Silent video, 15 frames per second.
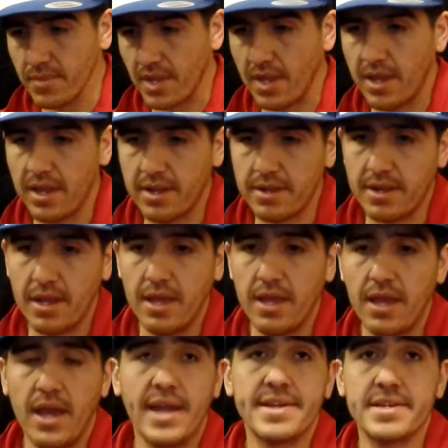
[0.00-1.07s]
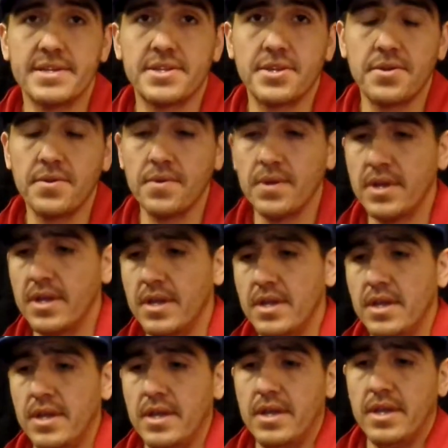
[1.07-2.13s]
And I did too.
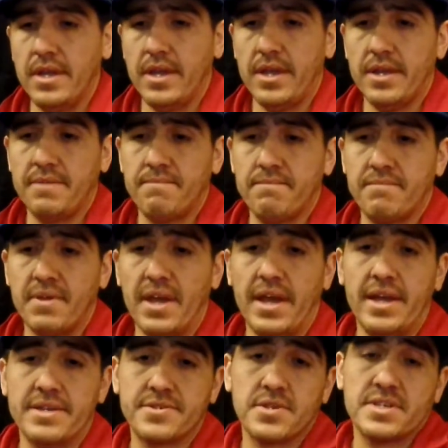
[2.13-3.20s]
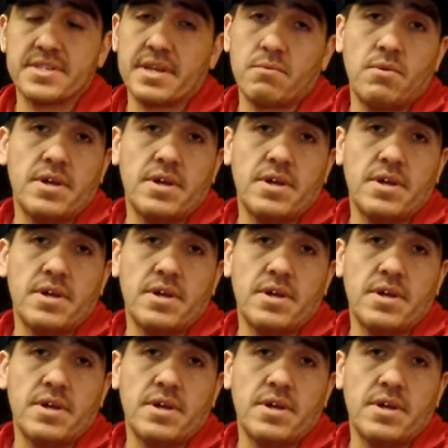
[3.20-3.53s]
And so I was like,